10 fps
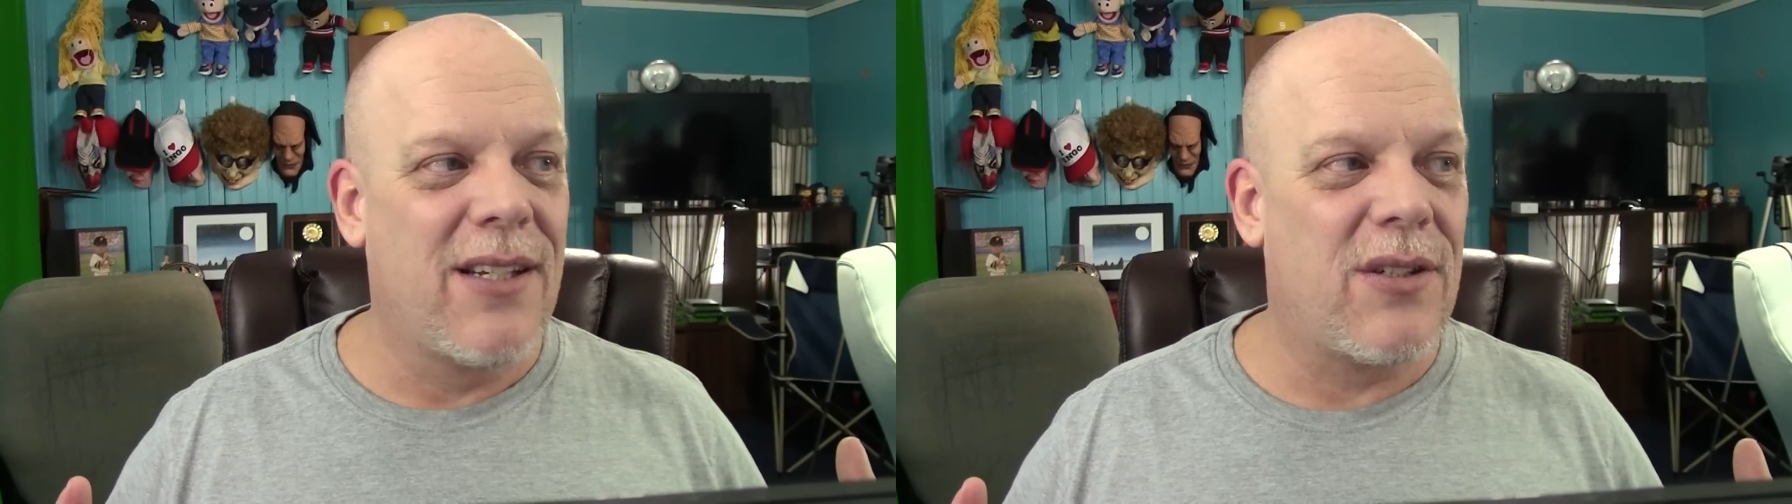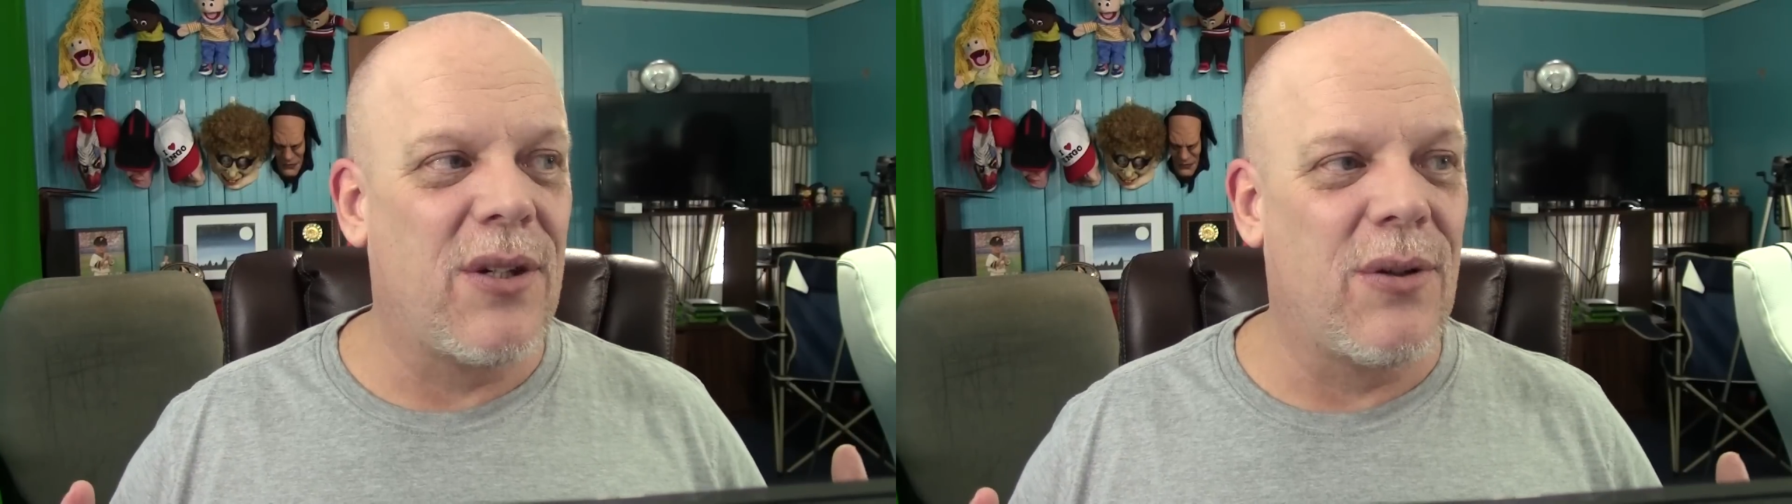
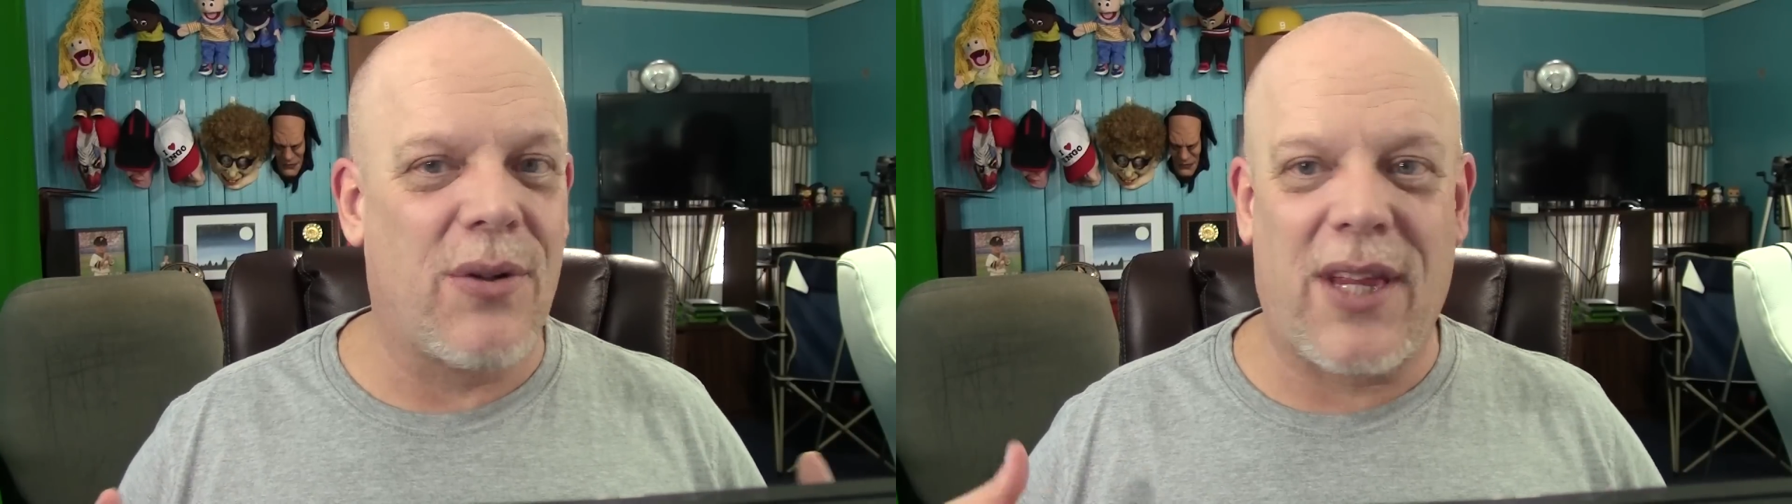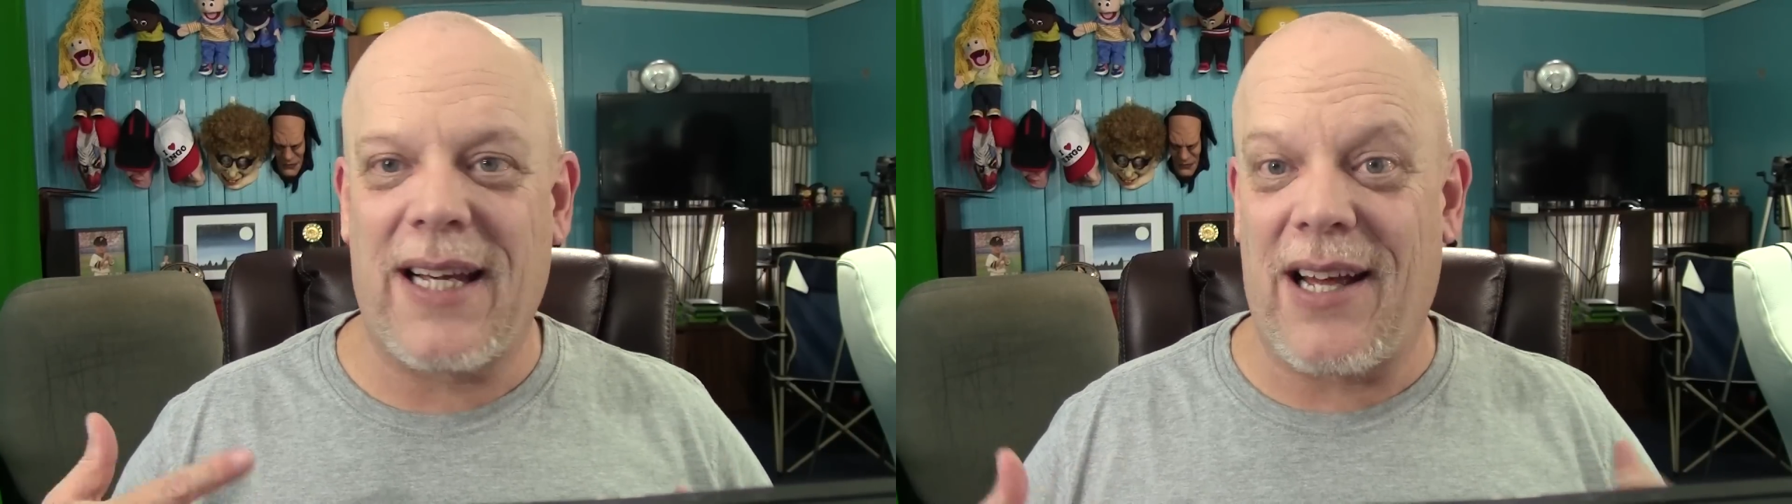to
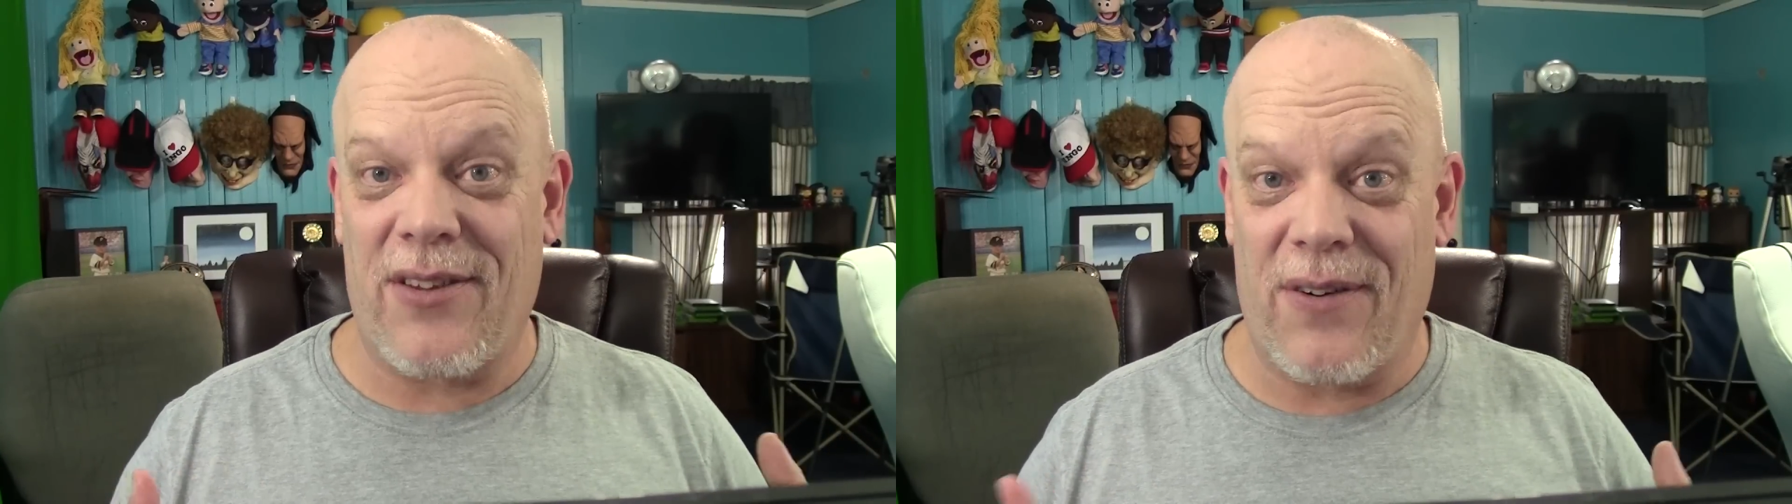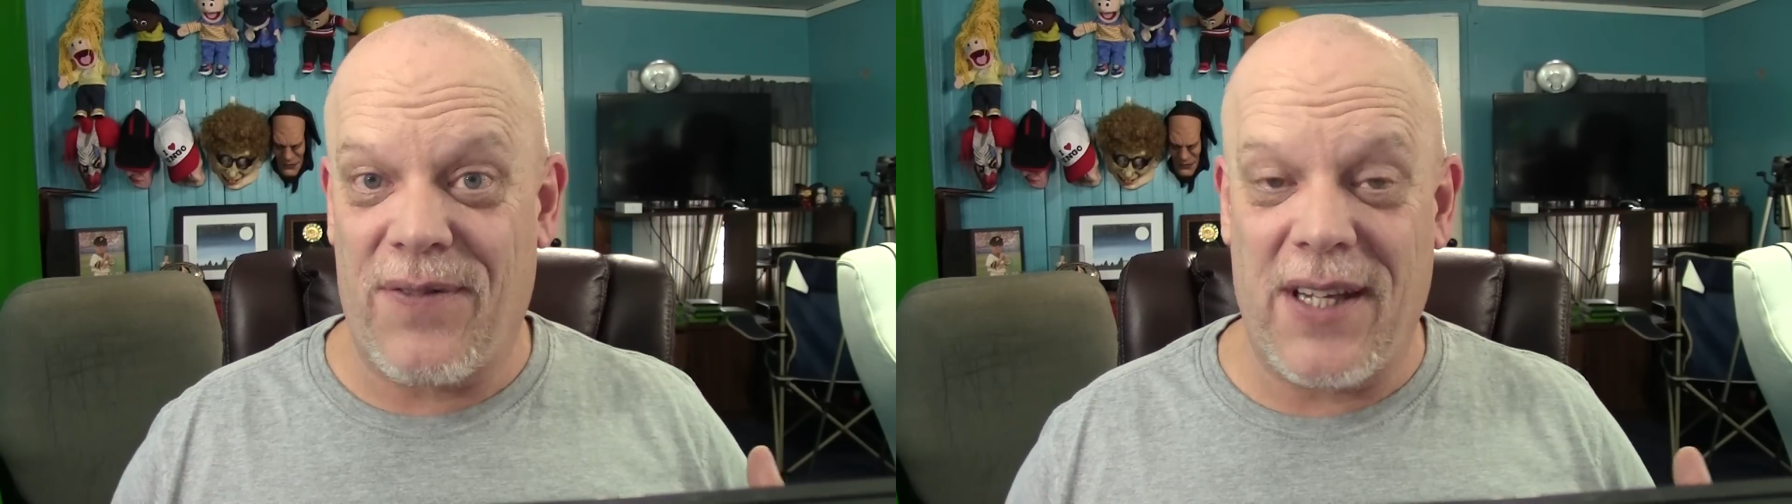think on
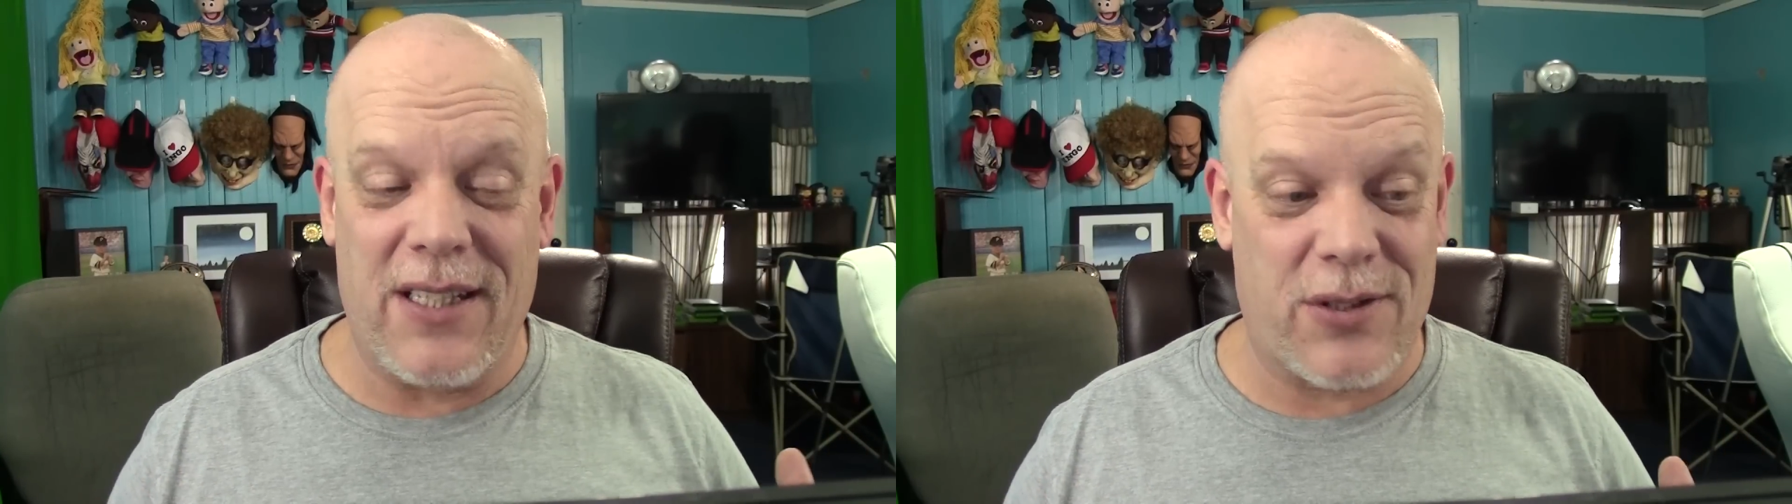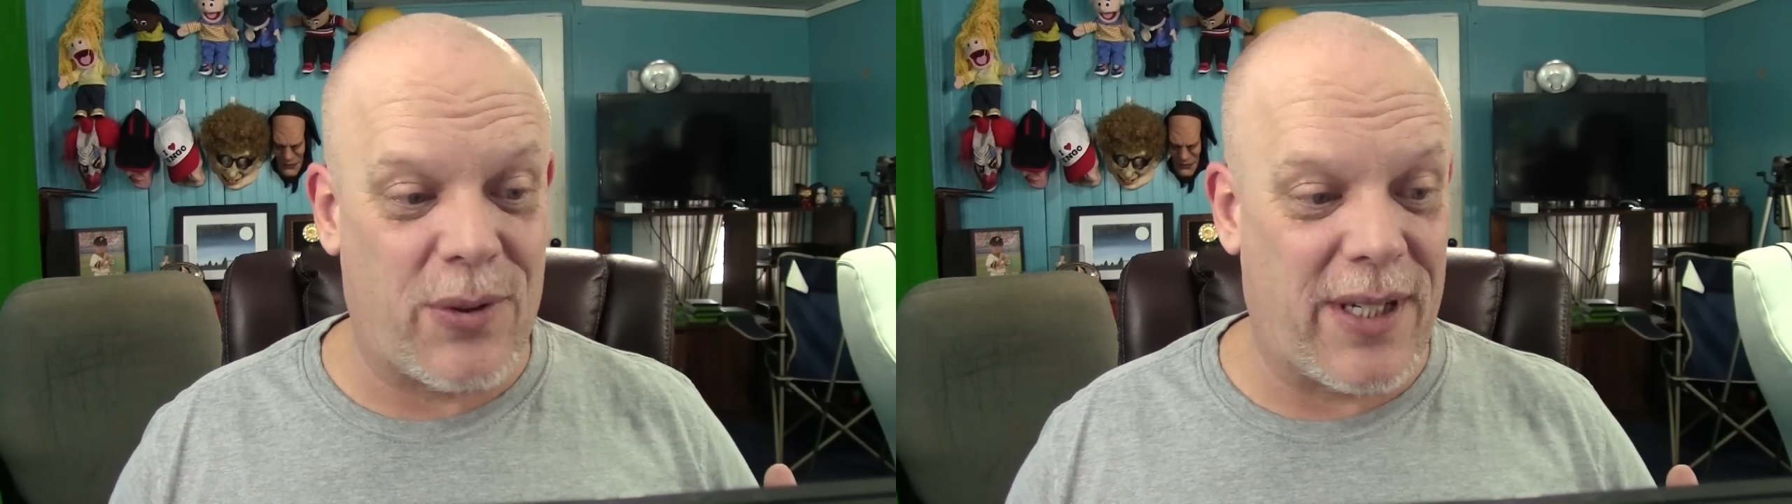their feet
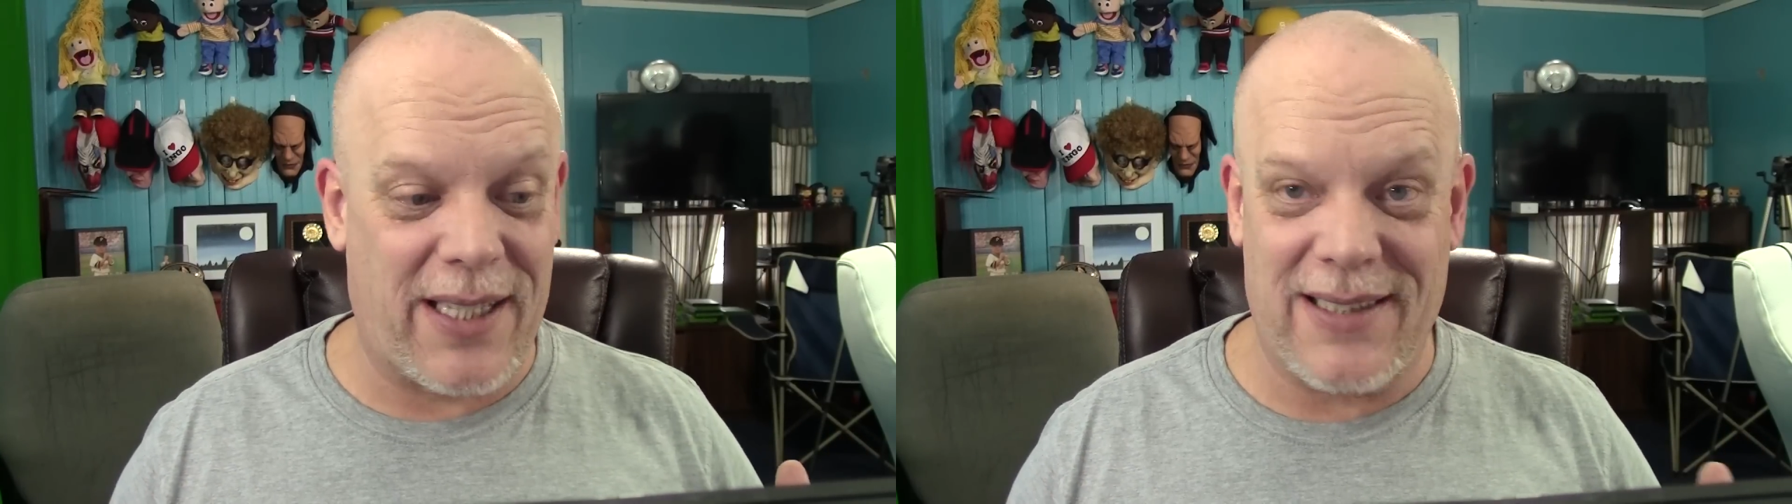as quick